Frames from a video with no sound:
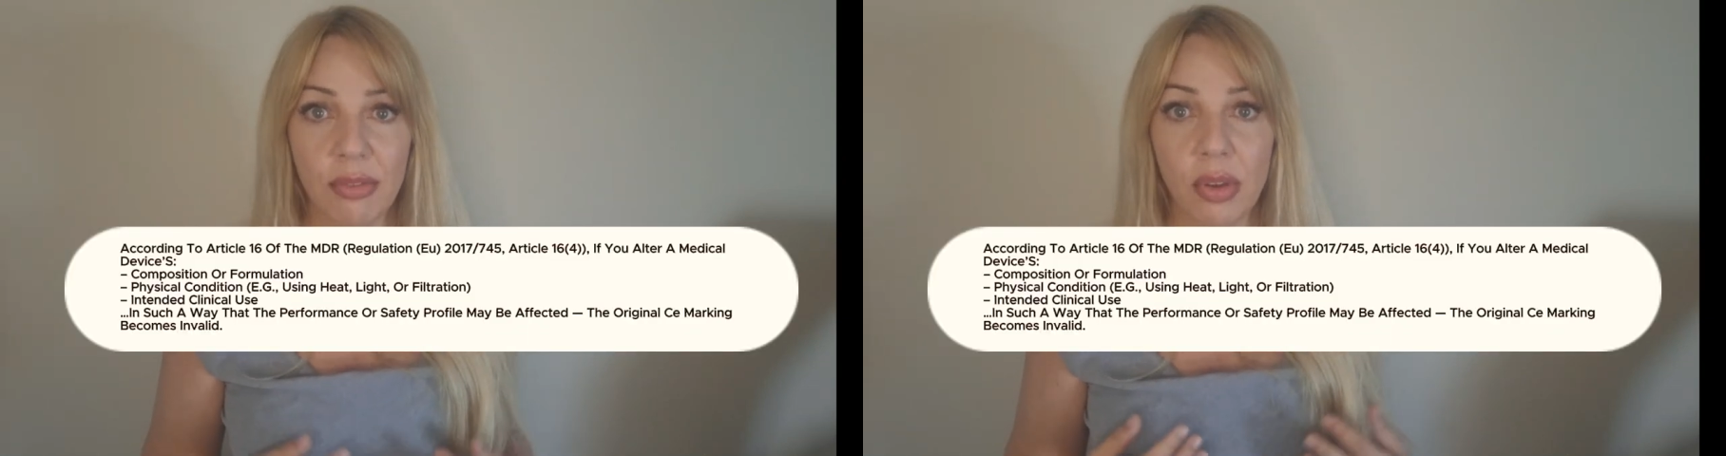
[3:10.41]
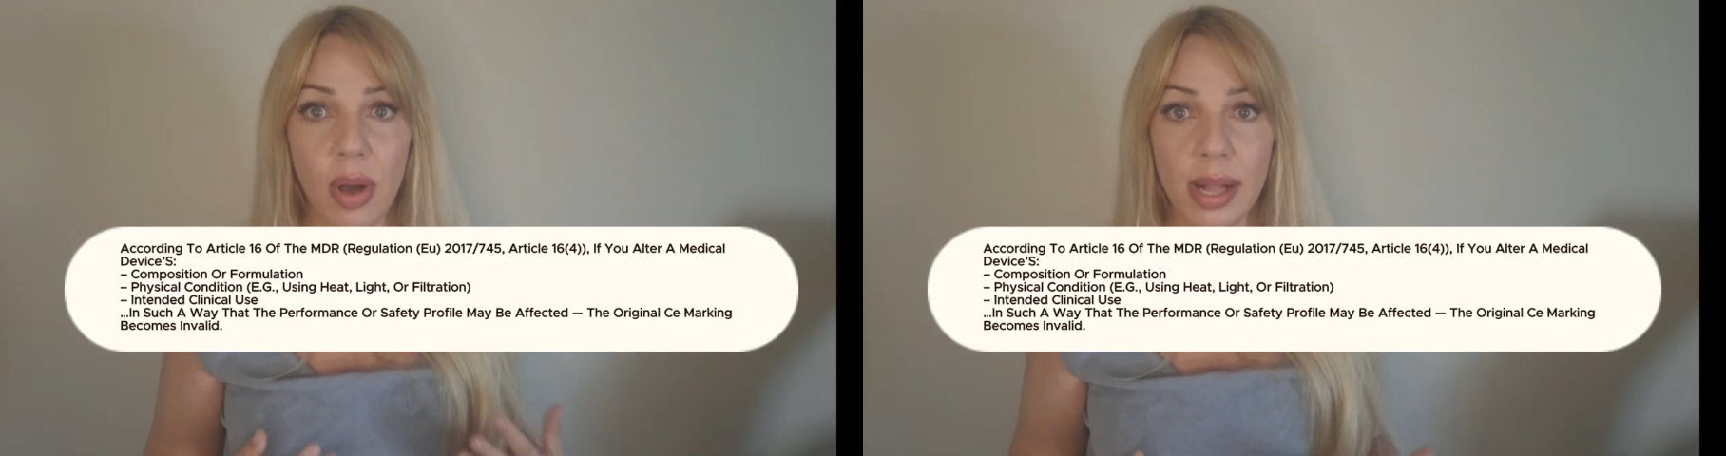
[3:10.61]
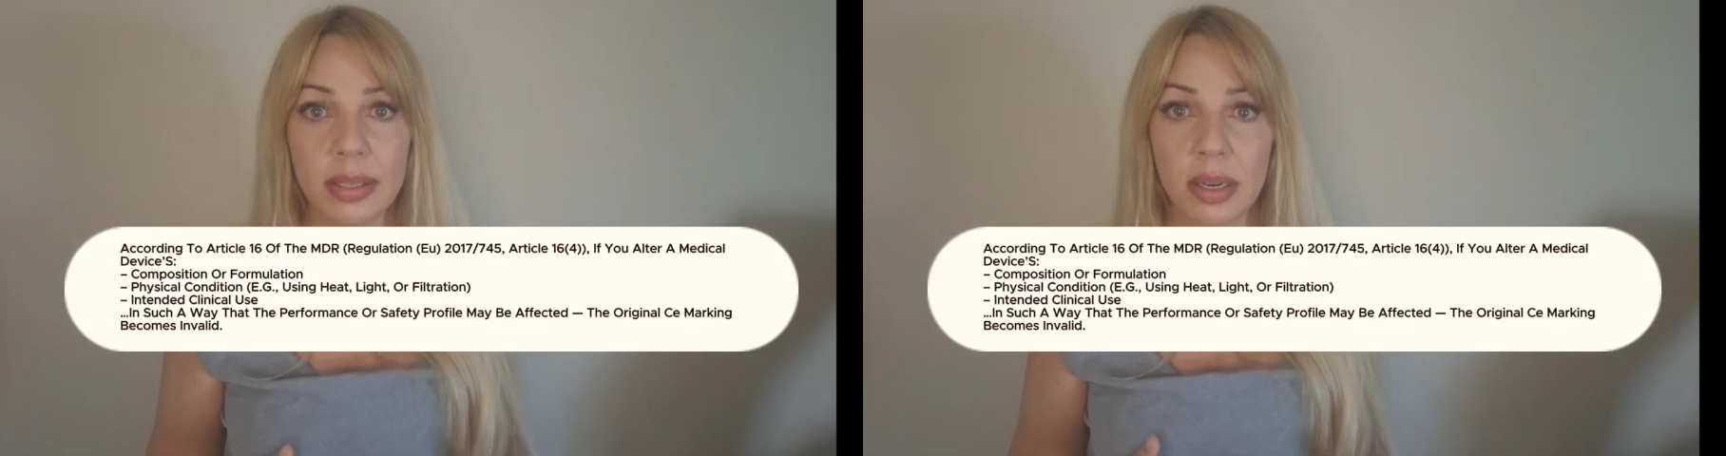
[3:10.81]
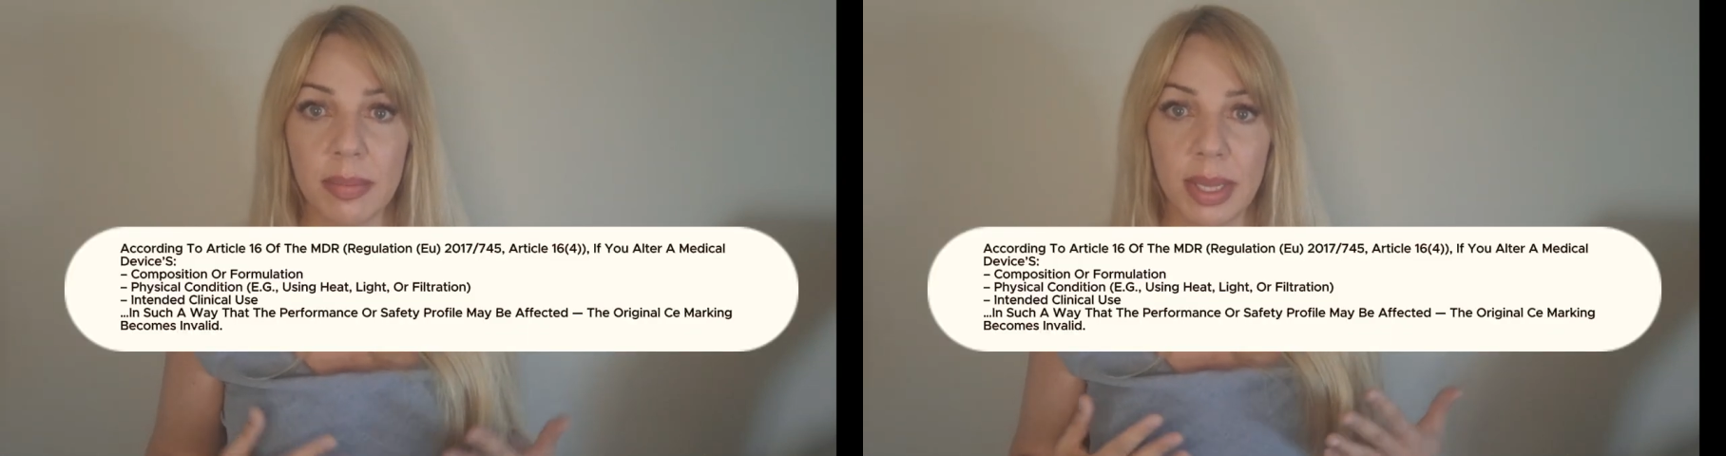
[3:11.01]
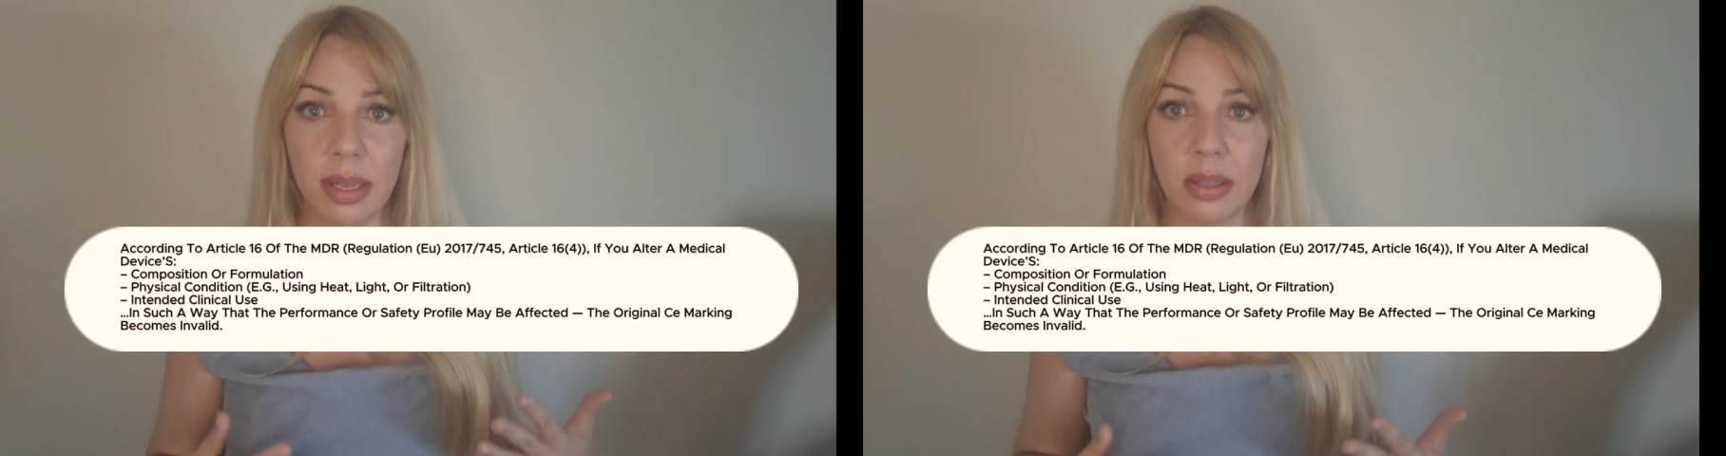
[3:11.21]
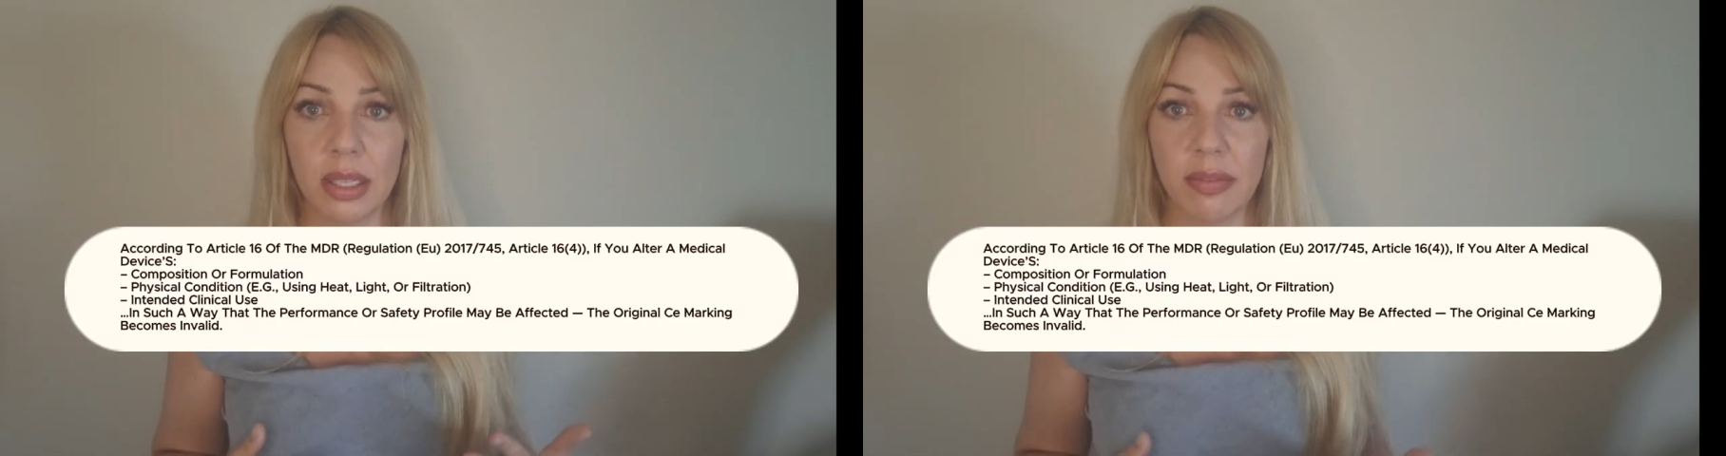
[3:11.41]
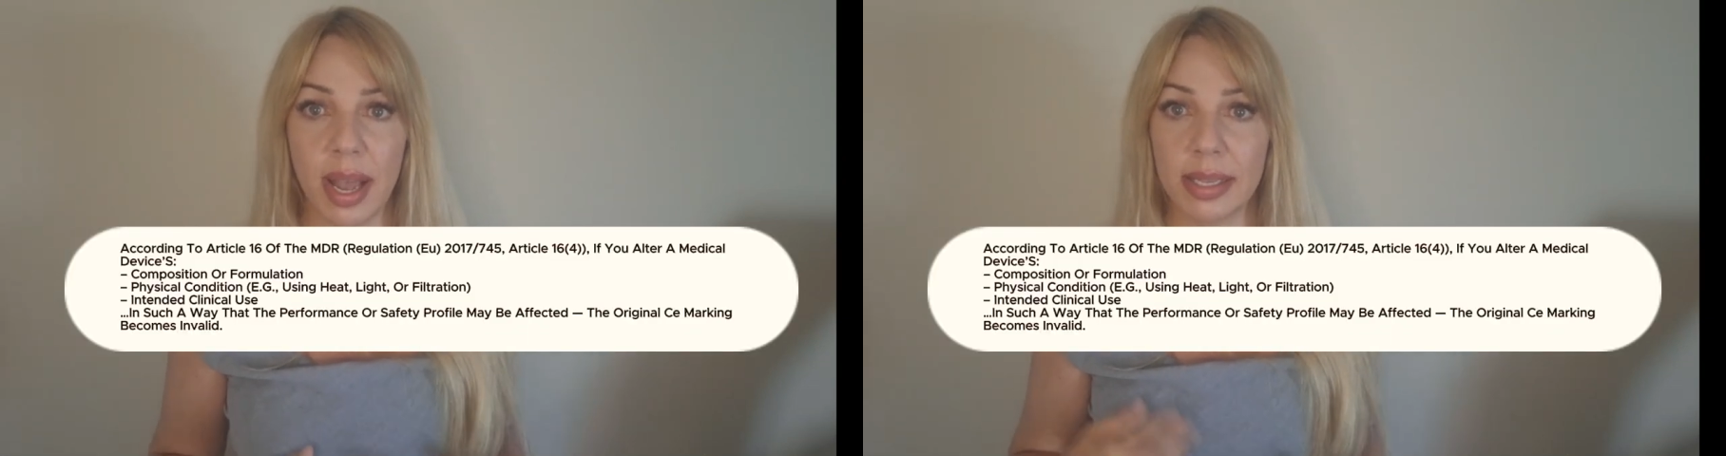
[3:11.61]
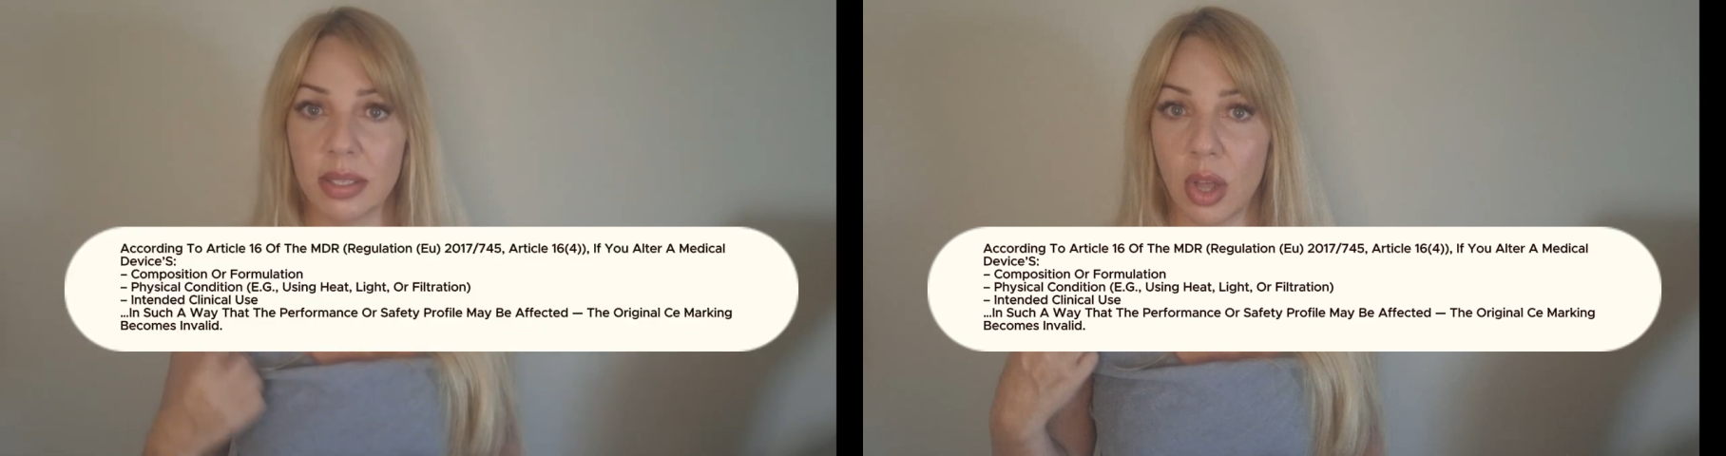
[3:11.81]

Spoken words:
if you alter a medical device